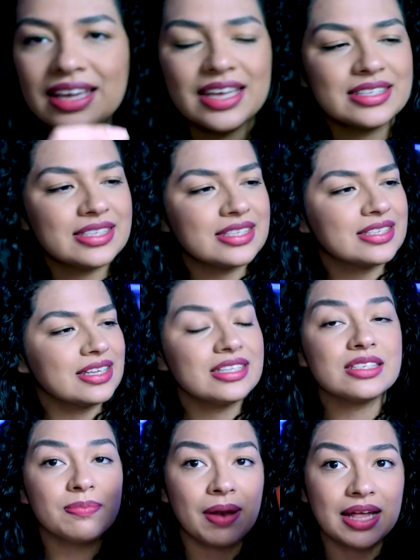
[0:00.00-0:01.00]
it's
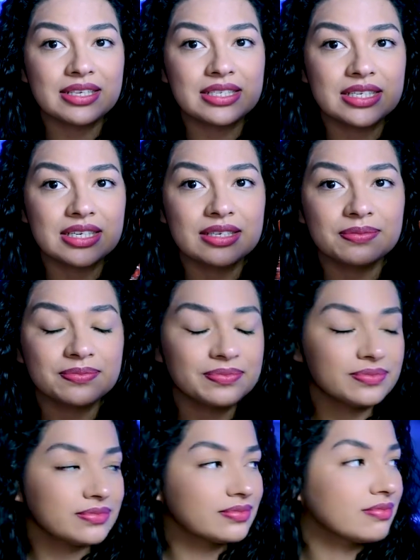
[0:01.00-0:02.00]
it's plastic
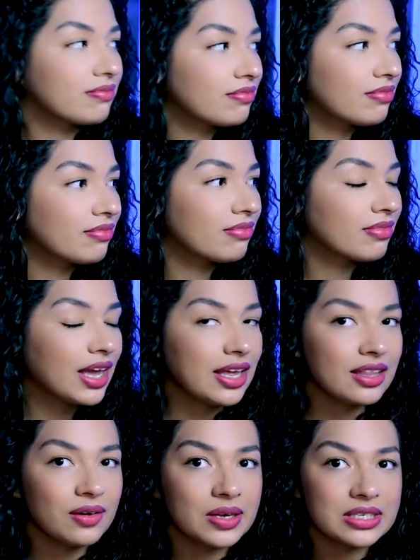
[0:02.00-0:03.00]

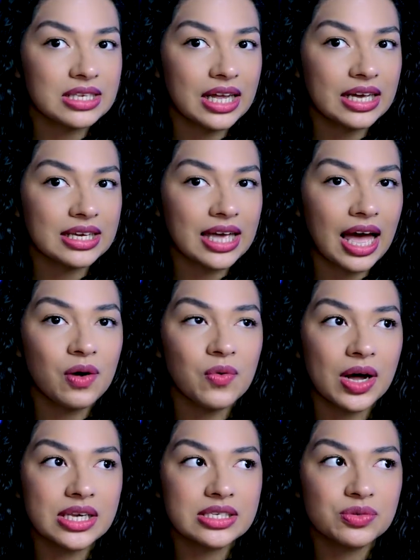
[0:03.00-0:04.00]
and i was like i
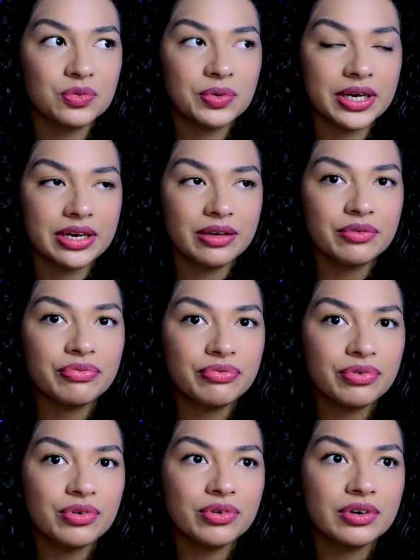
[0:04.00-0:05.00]
was waiting
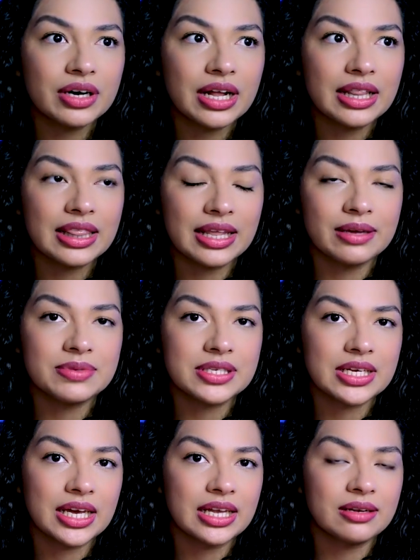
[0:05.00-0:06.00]
for a
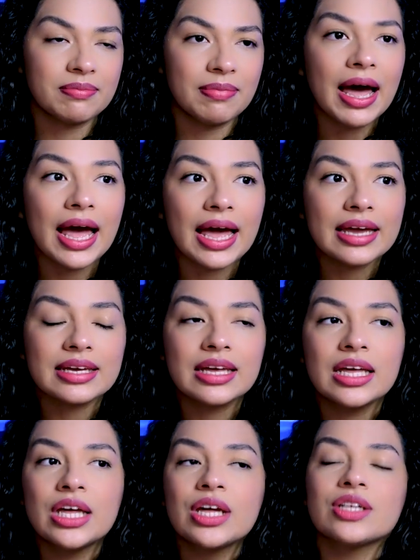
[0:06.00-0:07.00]
lambskin bag
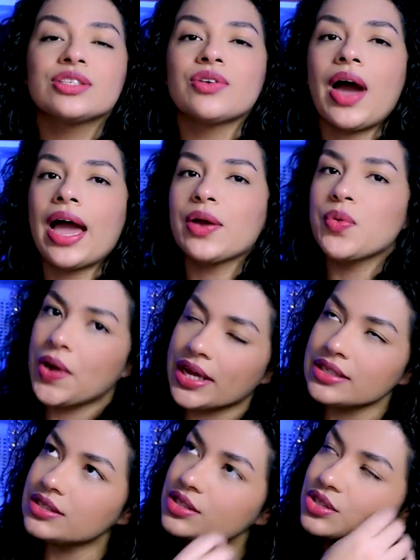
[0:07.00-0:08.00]
so i
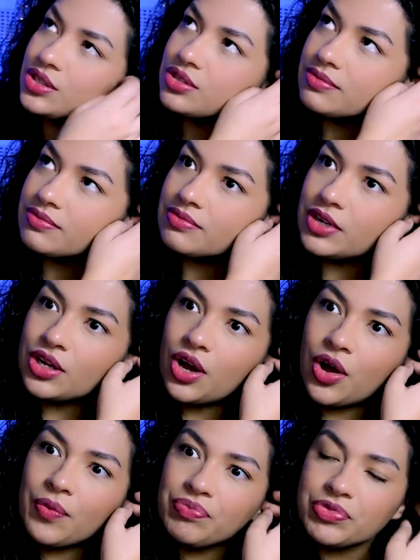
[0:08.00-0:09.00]
went you
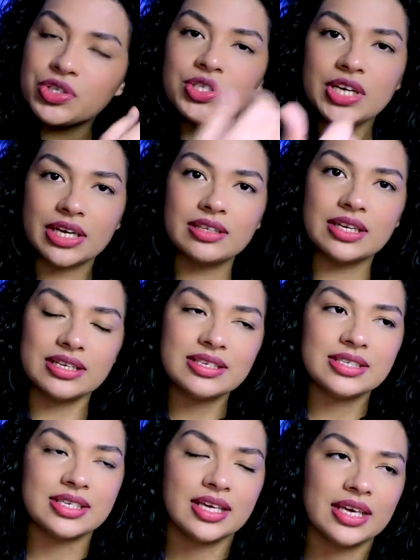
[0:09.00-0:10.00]
know to check the
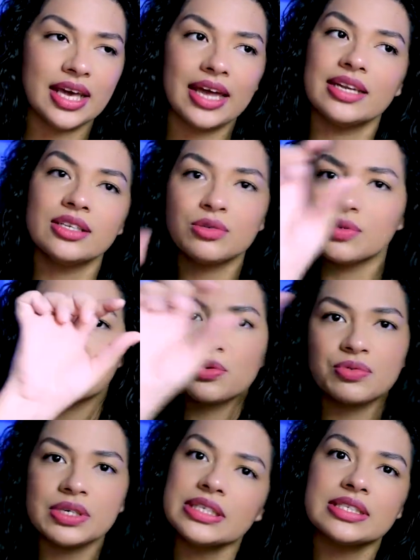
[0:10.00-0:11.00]
listing and it was
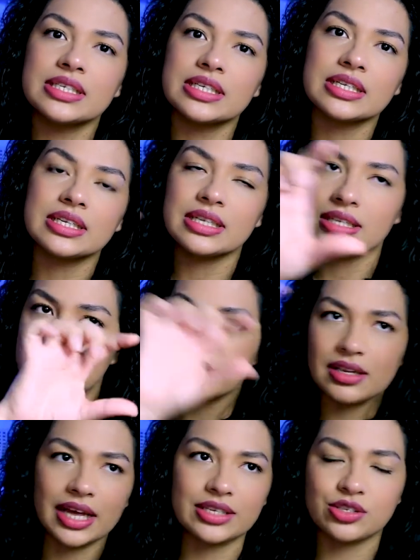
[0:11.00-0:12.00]
written
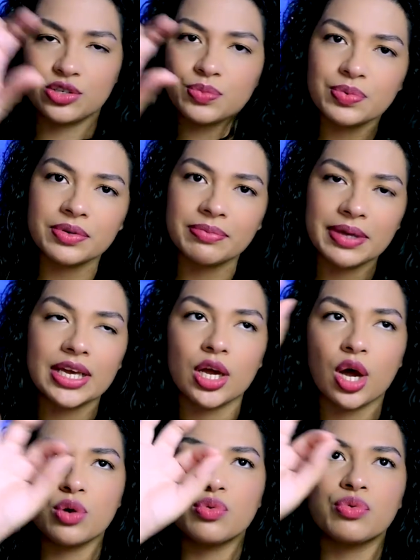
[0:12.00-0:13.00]
like super big
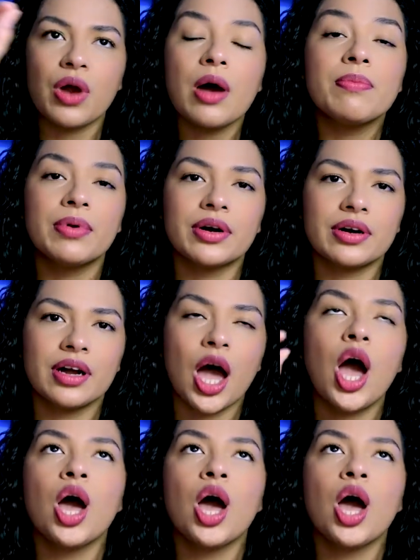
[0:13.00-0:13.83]
rubber